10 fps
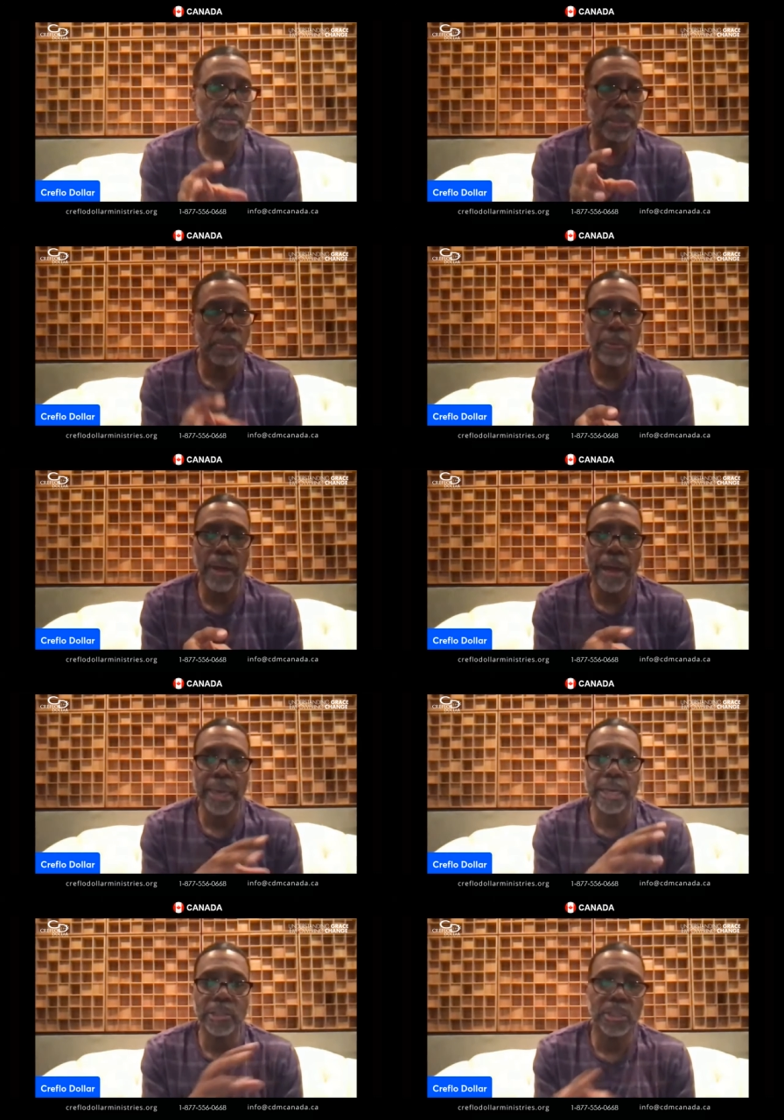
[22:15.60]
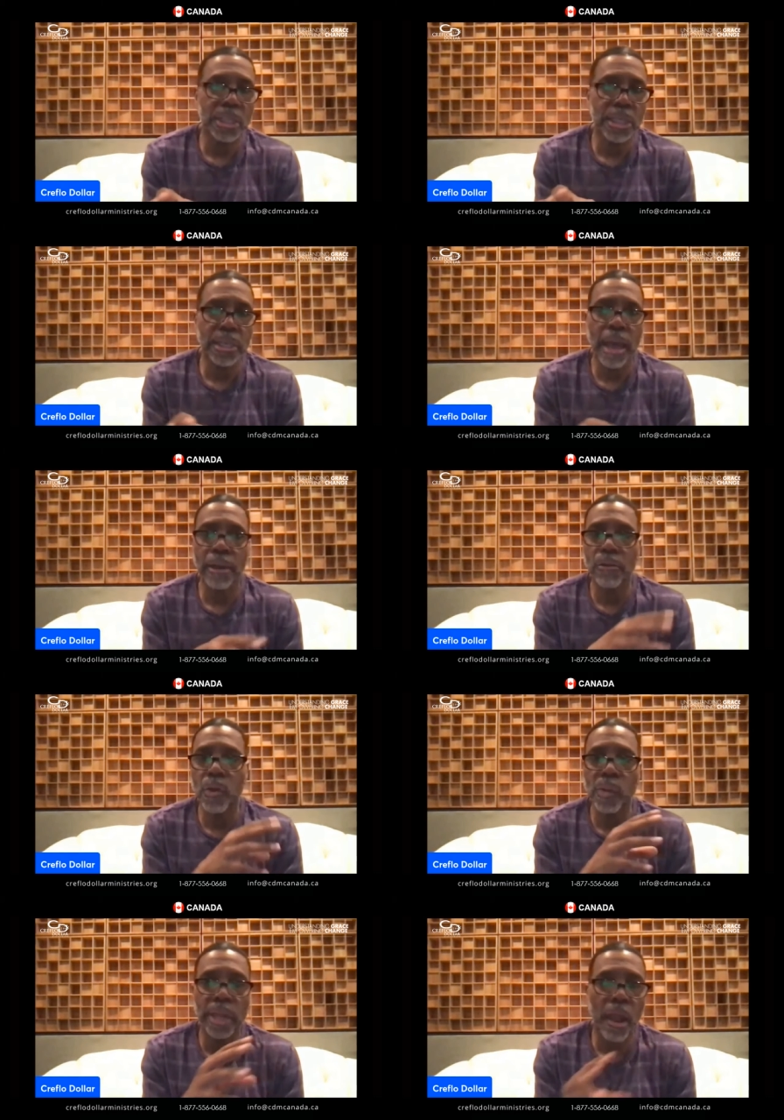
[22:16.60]
to people I can't see. I don't know
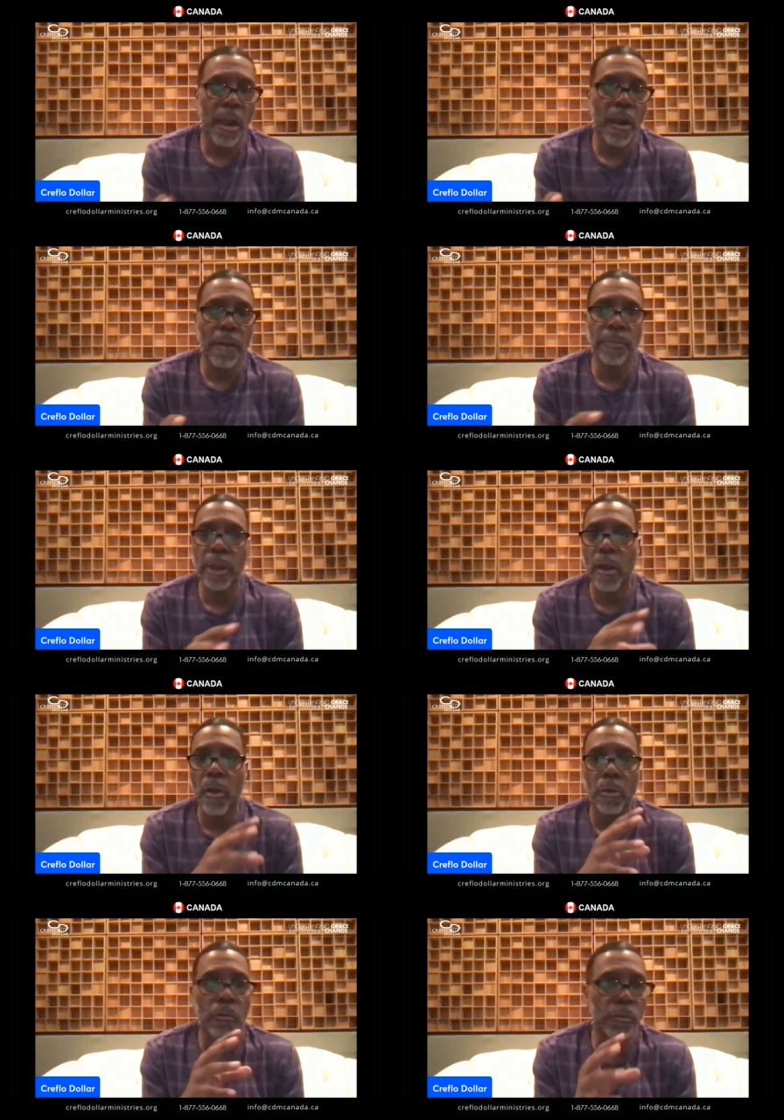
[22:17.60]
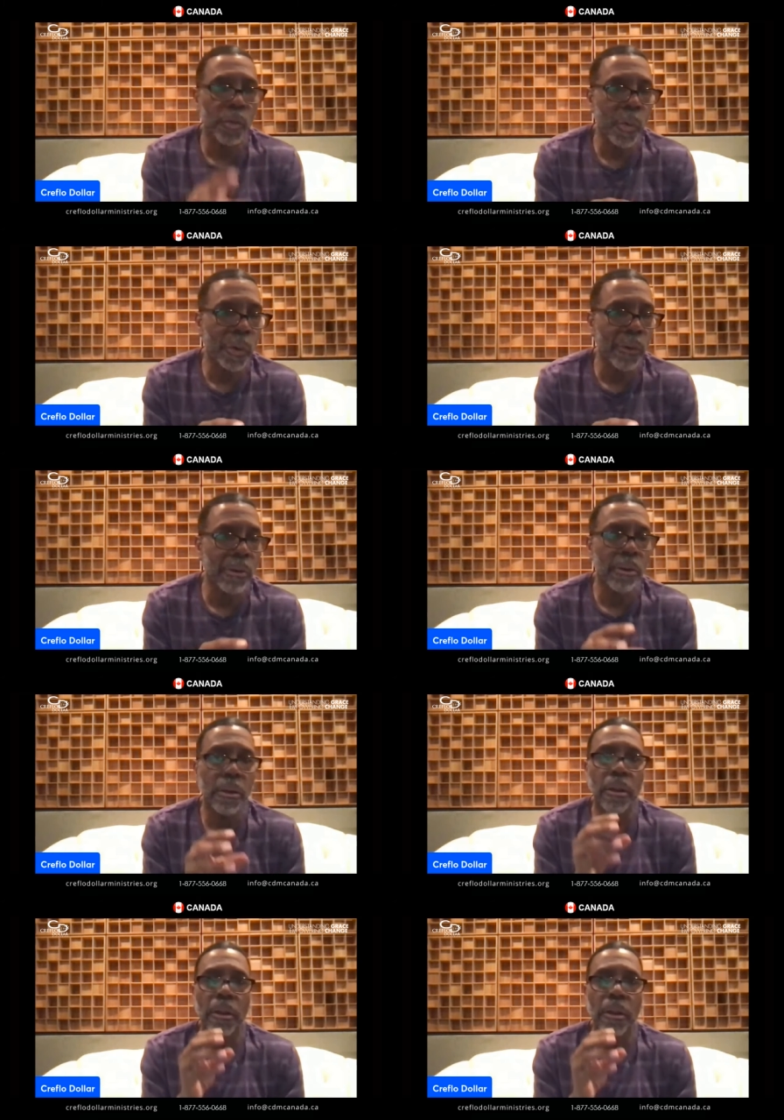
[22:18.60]
where they are. They're all over the world.